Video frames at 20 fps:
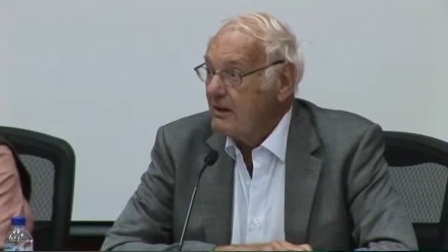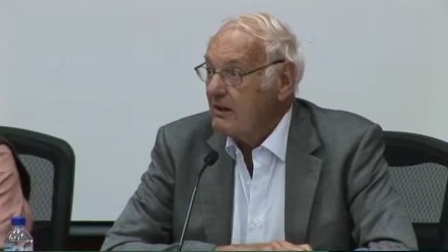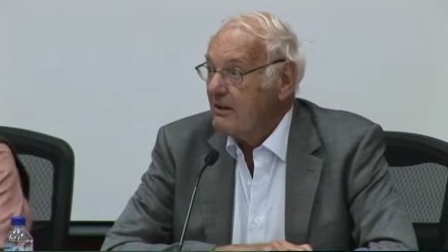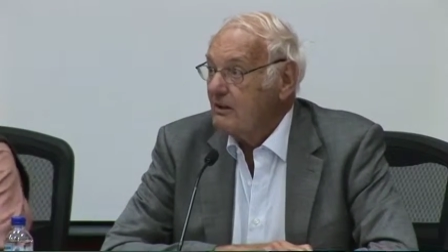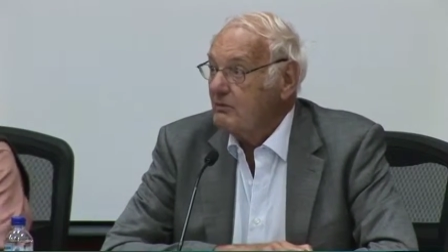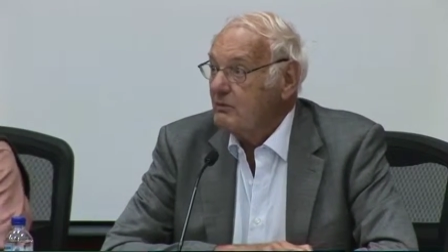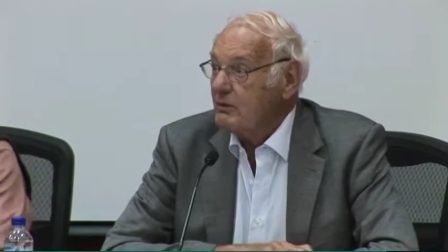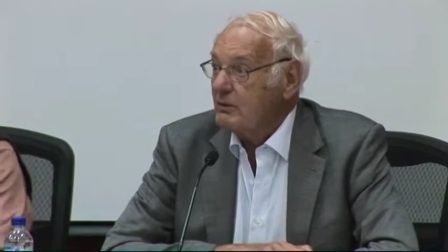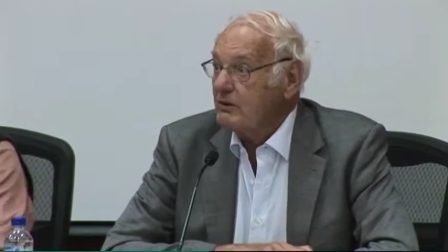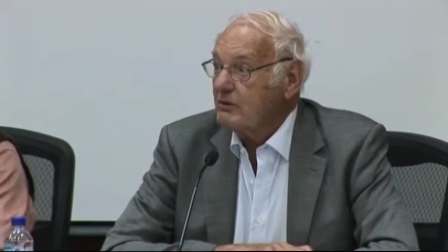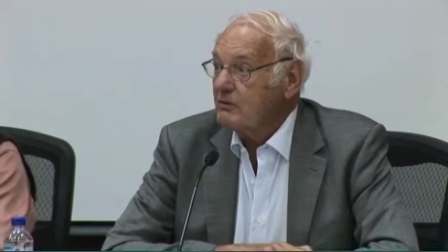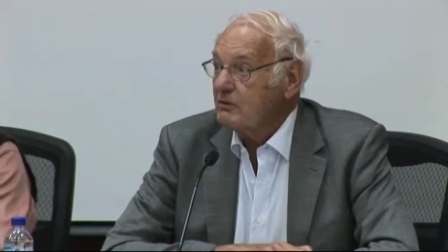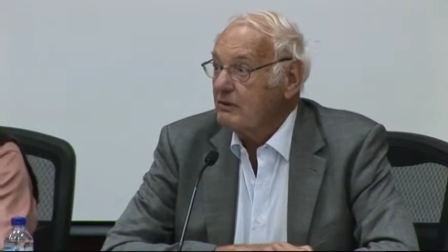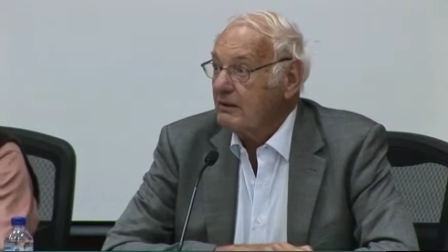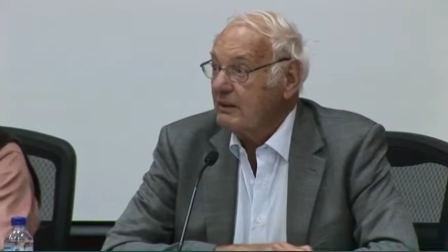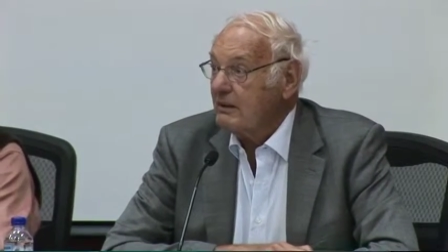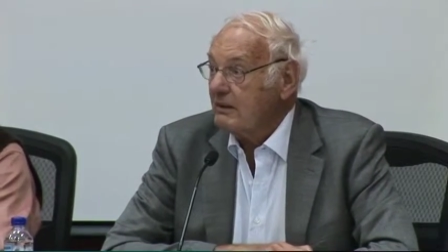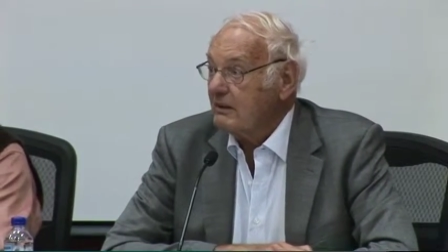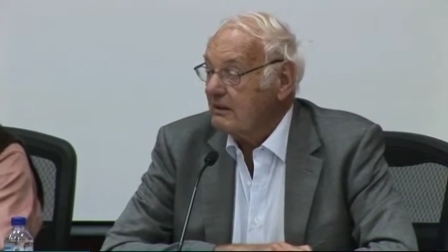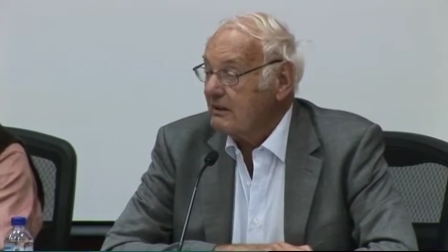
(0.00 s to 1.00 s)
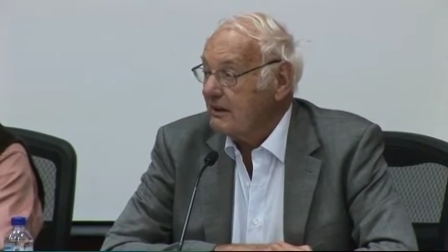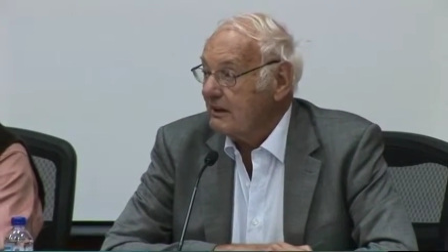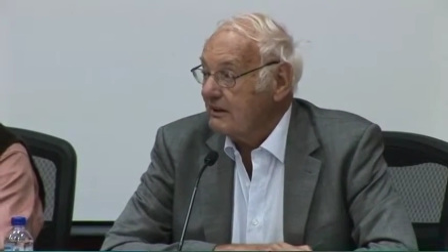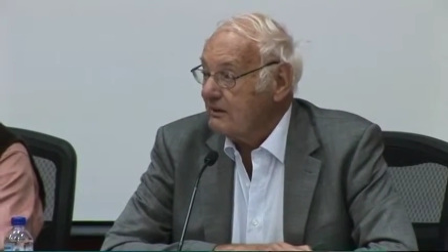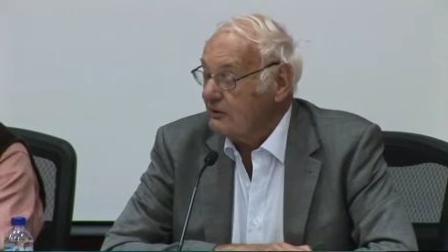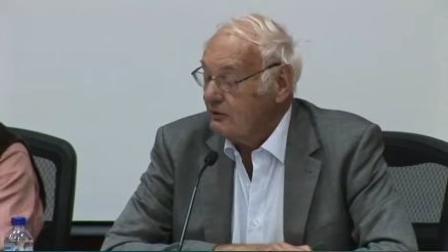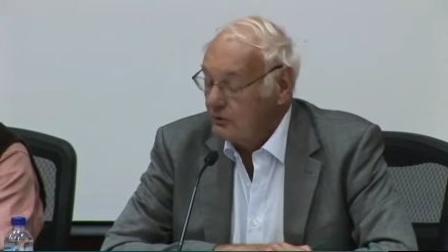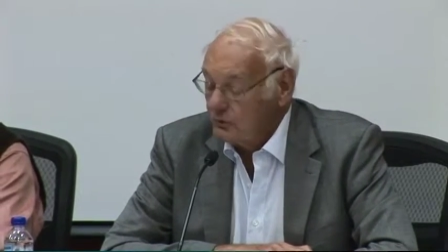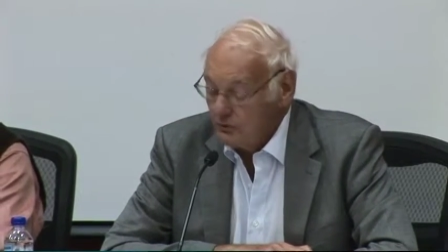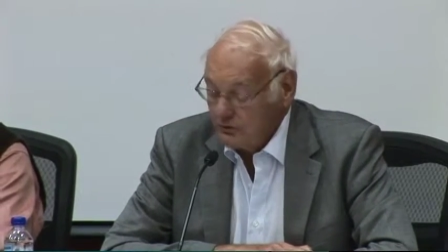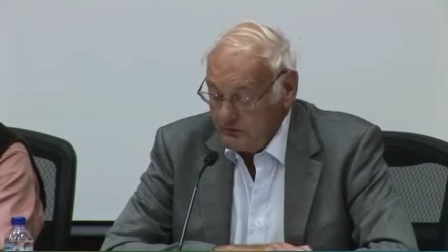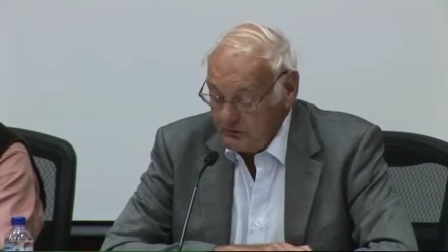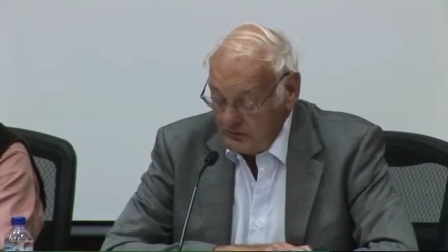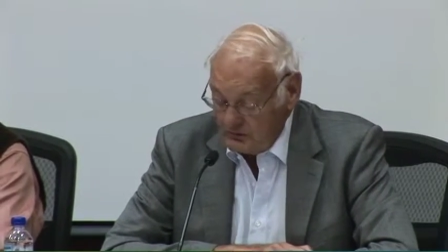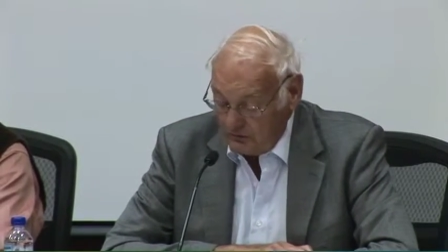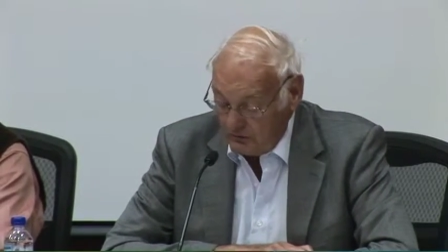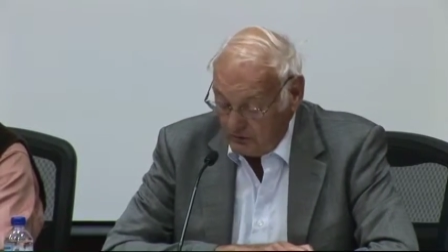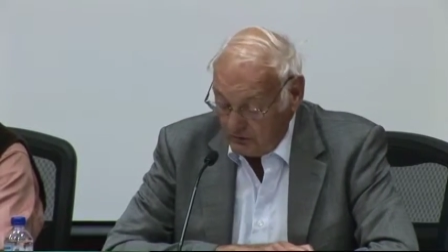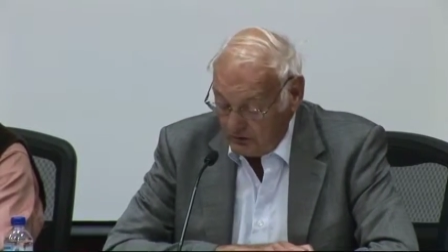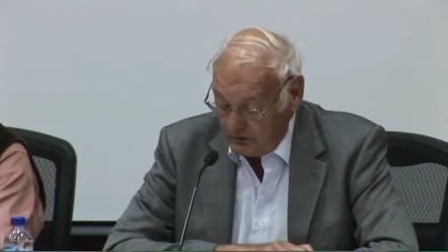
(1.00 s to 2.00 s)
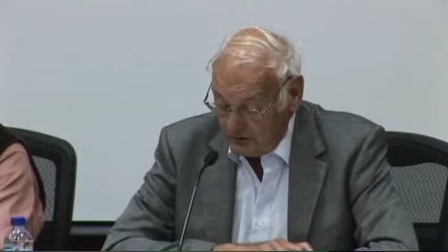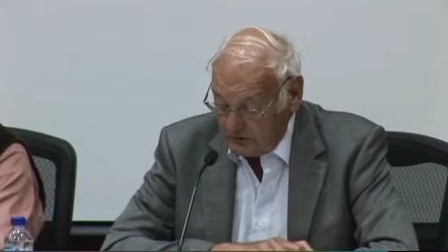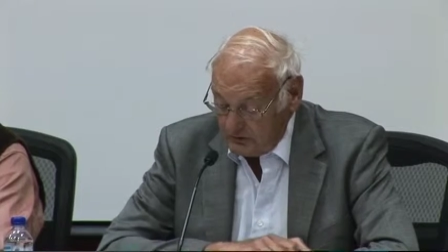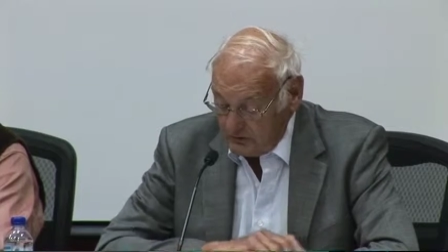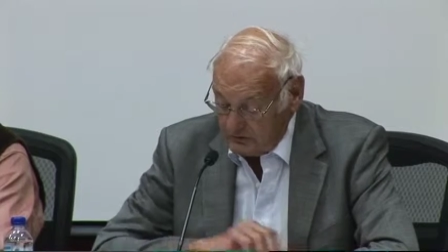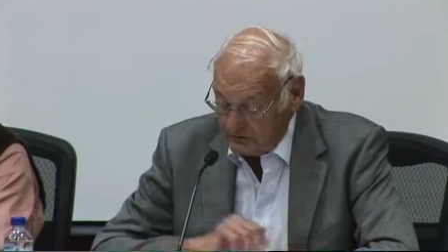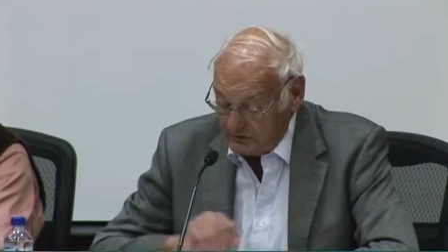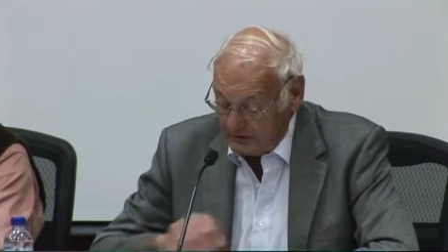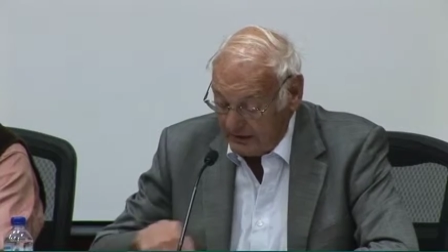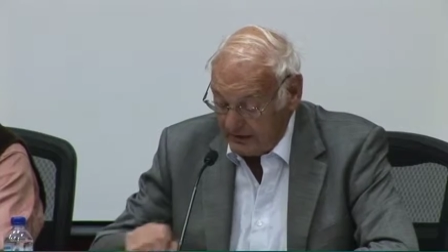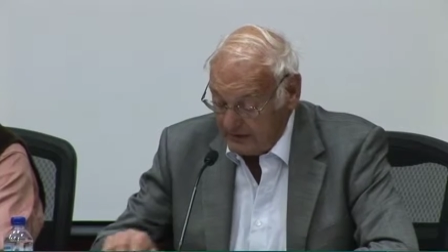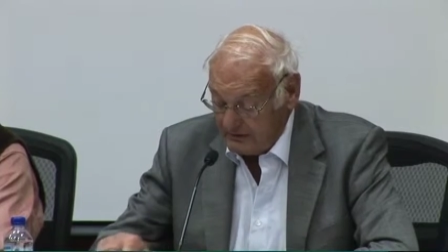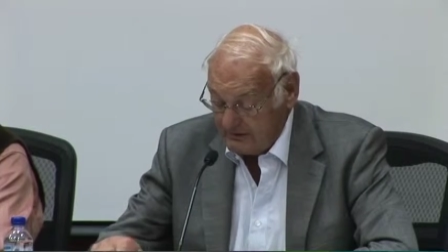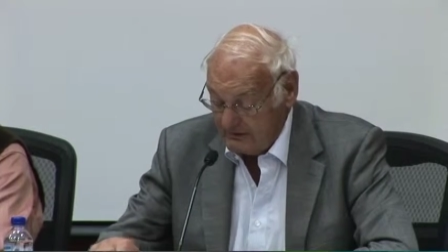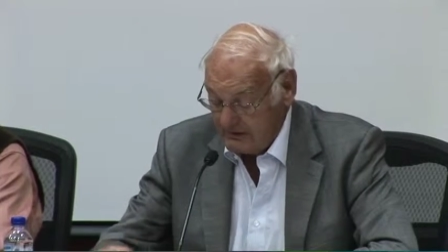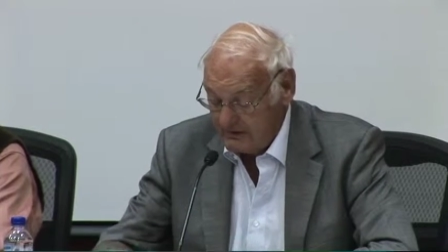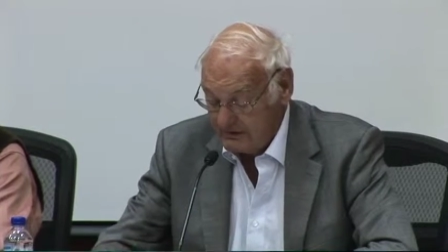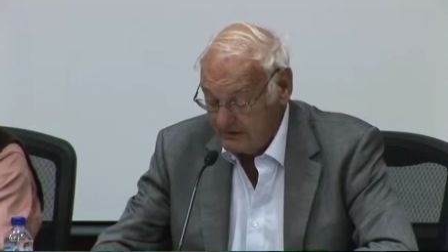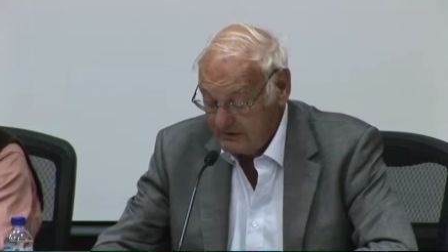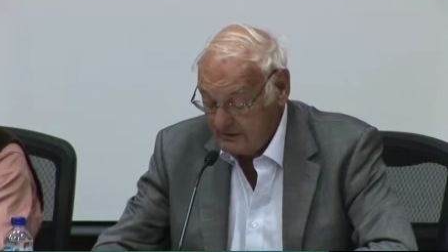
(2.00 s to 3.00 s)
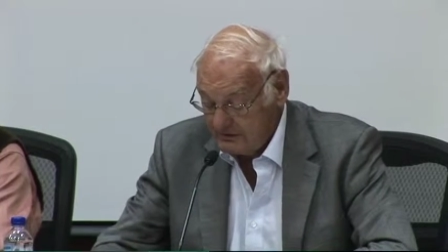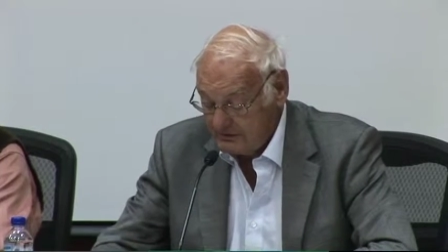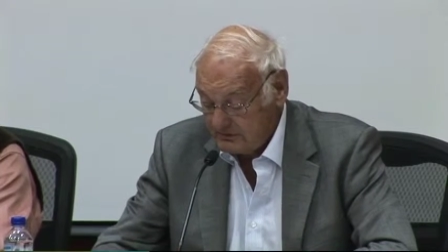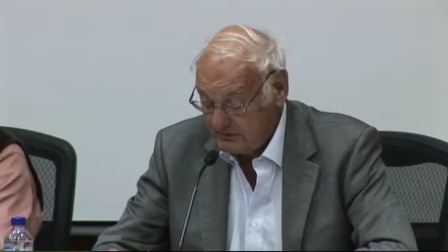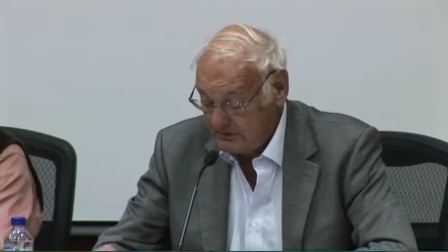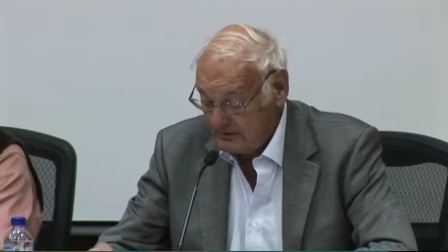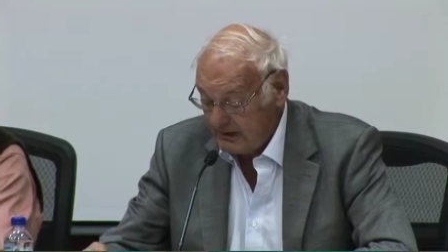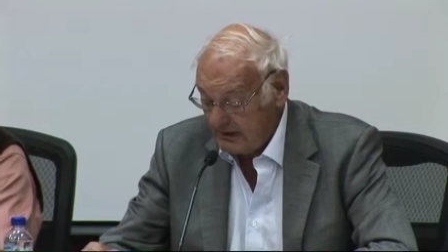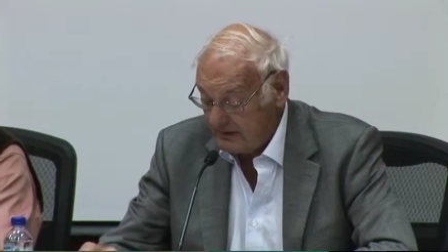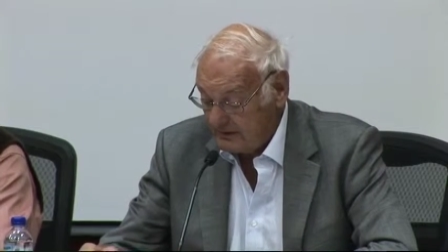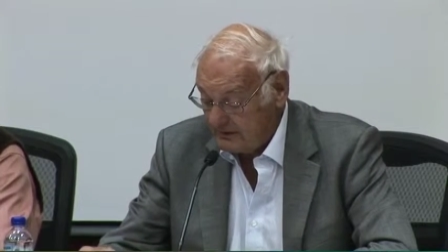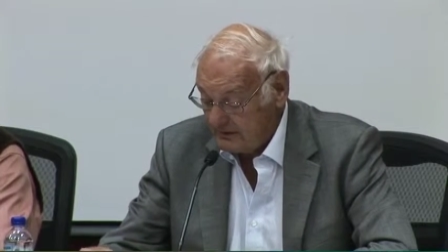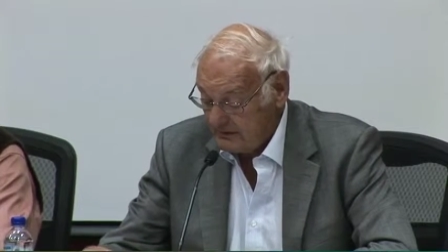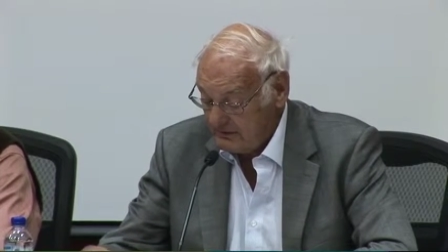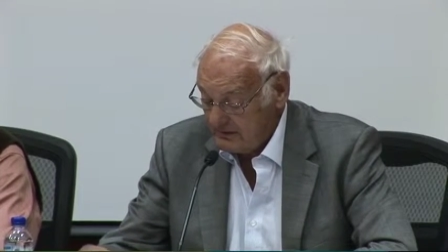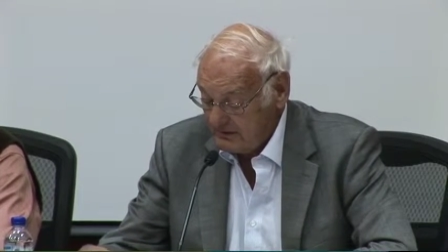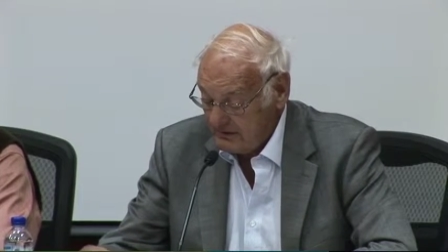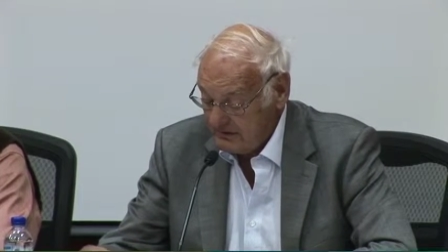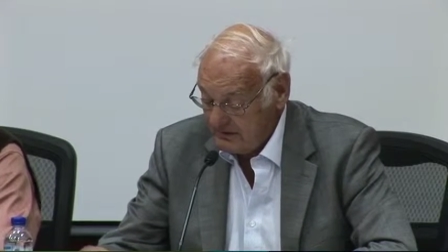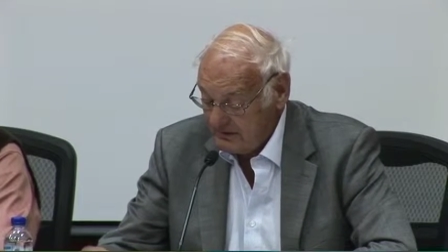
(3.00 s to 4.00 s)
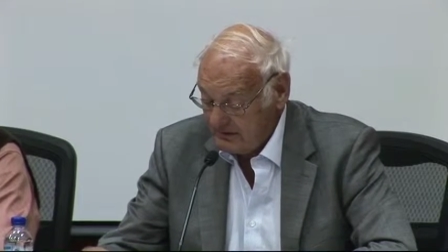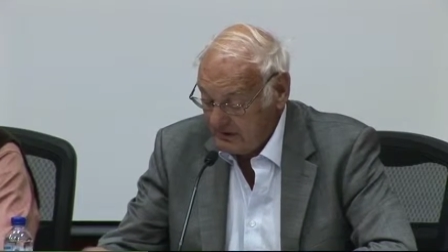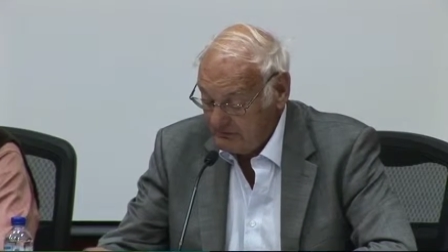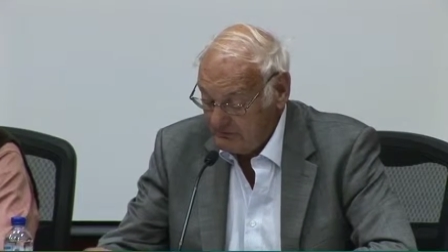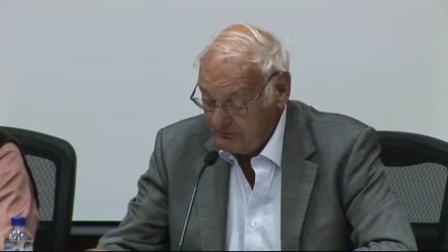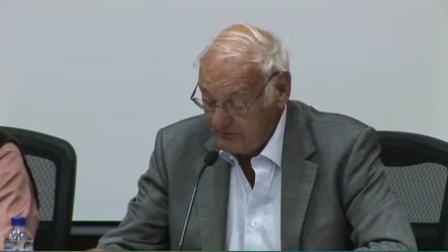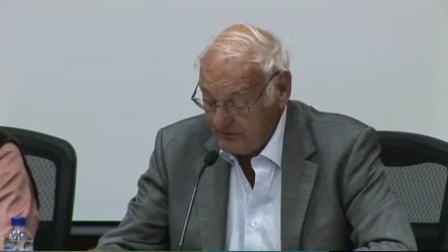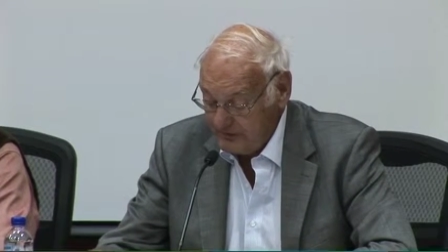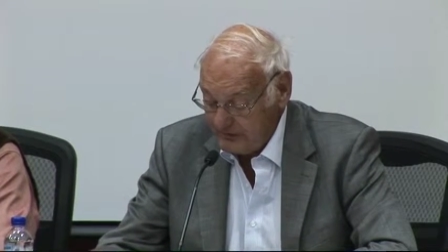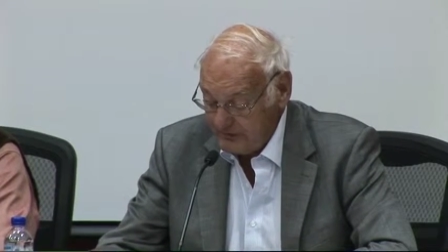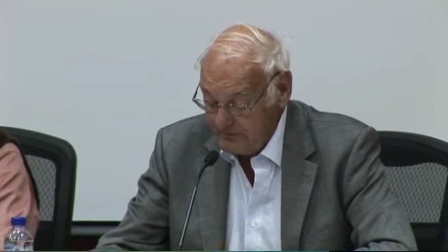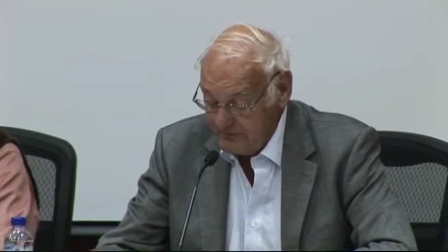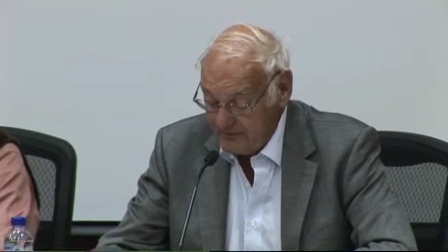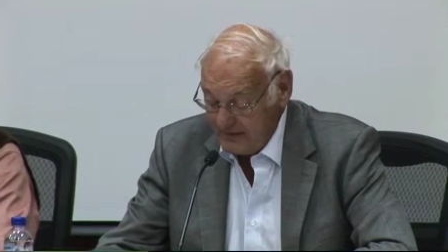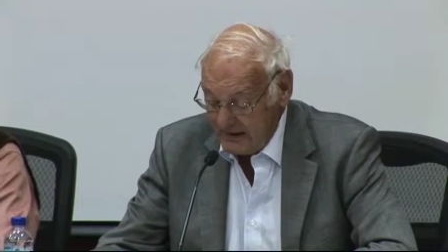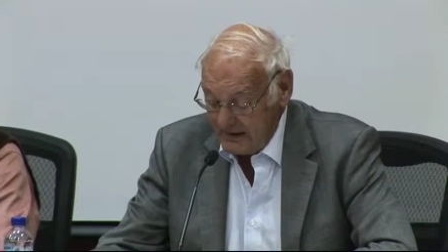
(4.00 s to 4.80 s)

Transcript: Uh, which we can use in order to, create, uh, to create uh, something